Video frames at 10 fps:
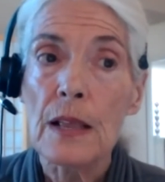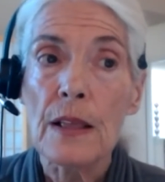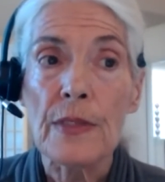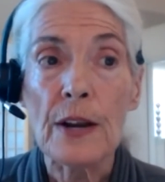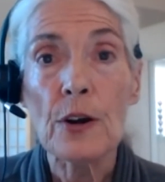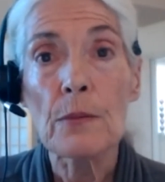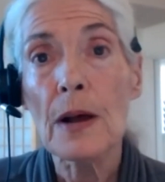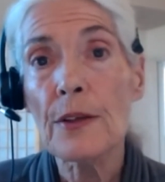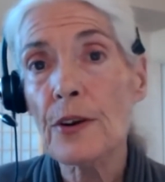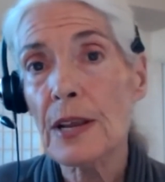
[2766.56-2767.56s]
that her
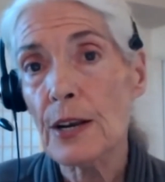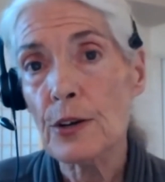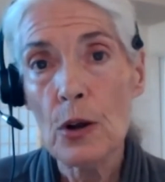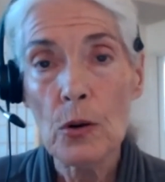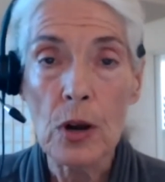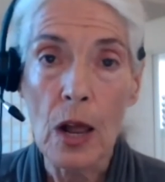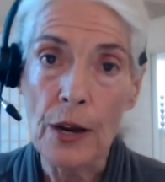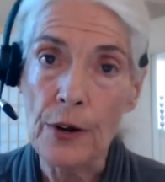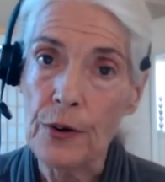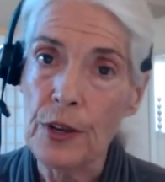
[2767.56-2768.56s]
mother can no
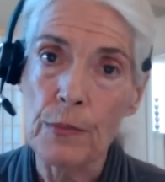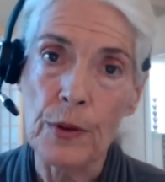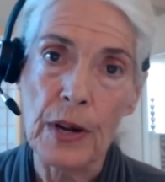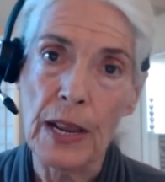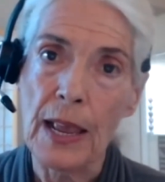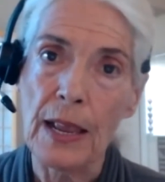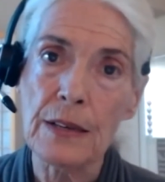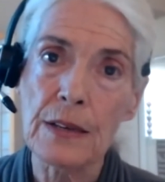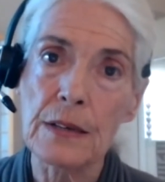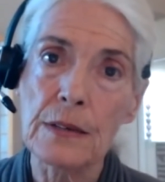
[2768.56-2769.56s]
longer communicate